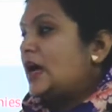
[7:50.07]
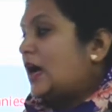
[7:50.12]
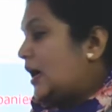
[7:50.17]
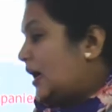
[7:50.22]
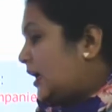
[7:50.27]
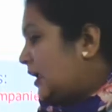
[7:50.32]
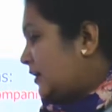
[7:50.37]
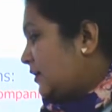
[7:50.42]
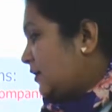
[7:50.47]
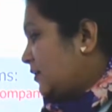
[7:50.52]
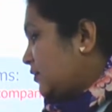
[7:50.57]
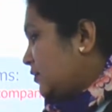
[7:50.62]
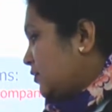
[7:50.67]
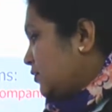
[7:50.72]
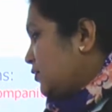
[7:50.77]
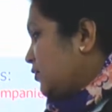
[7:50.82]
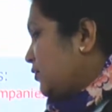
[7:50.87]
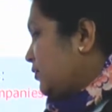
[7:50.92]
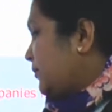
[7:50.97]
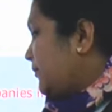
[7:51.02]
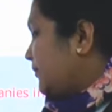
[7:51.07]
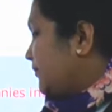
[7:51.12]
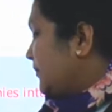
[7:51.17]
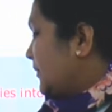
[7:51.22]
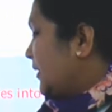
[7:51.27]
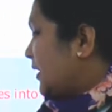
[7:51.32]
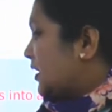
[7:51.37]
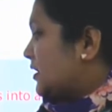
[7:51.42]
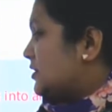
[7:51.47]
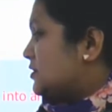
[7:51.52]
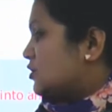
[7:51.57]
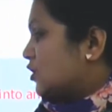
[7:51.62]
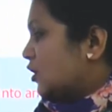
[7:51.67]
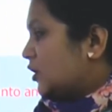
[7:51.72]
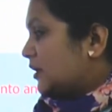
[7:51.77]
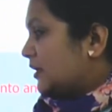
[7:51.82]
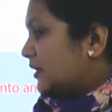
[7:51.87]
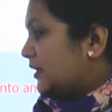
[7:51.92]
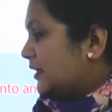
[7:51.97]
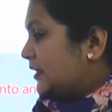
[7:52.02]
are
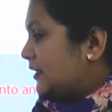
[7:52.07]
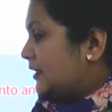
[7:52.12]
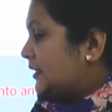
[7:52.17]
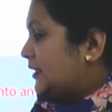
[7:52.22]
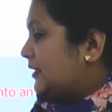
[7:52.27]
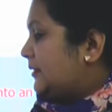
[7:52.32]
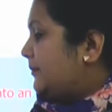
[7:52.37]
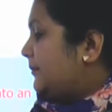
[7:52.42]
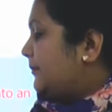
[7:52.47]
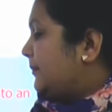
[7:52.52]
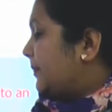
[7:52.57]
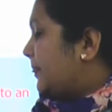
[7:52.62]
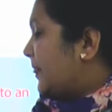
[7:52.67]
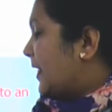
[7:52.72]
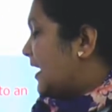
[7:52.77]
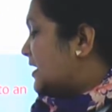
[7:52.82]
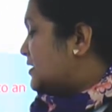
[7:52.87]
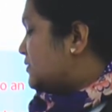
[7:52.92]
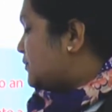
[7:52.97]
consolidated, as